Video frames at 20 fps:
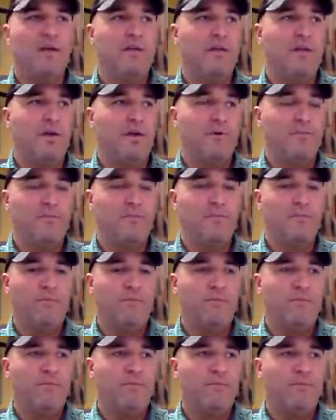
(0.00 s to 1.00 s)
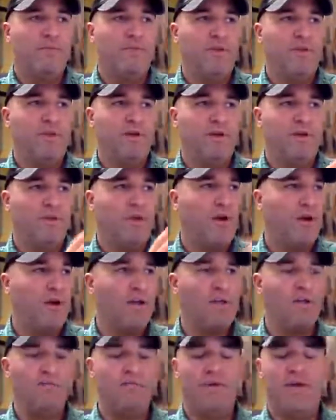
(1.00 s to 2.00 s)
the
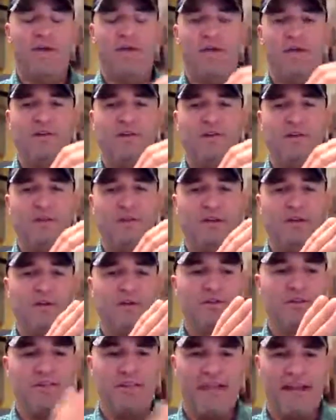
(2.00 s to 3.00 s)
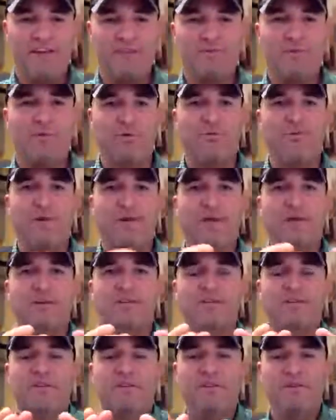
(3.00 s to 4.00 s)
login page, the dashboard
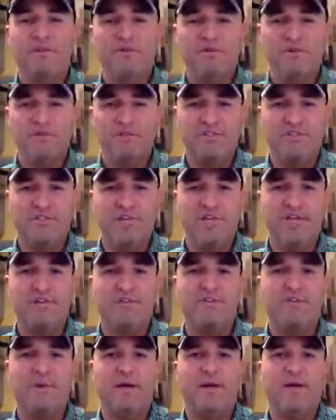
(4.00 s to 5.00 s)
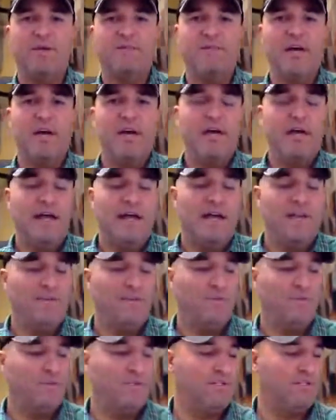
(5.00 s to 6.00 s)
page, the user settings page, and
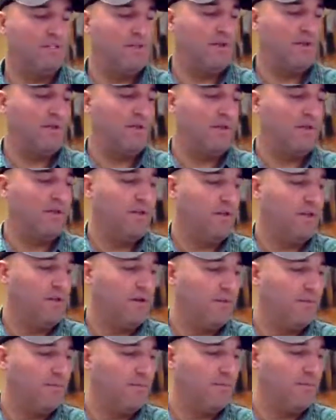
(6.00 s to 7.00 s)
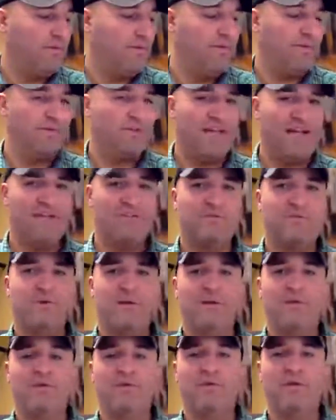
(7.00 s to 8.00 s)
then we started this last
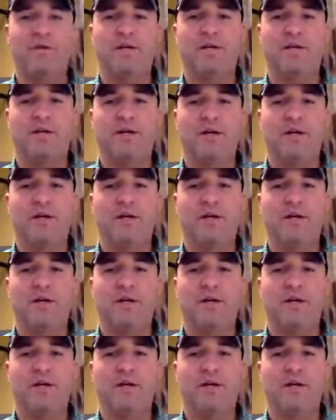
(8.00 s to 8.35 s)
week doing